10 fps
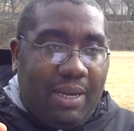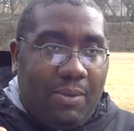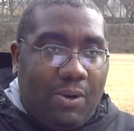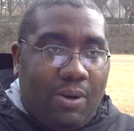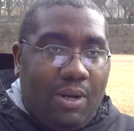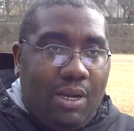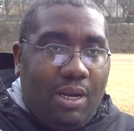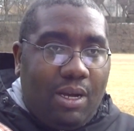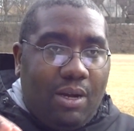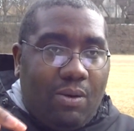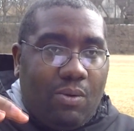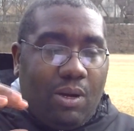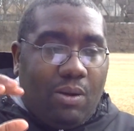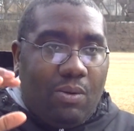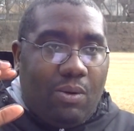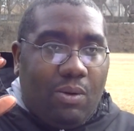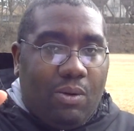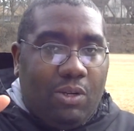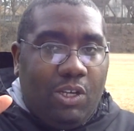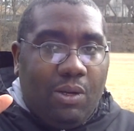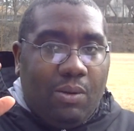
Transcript: them or uh,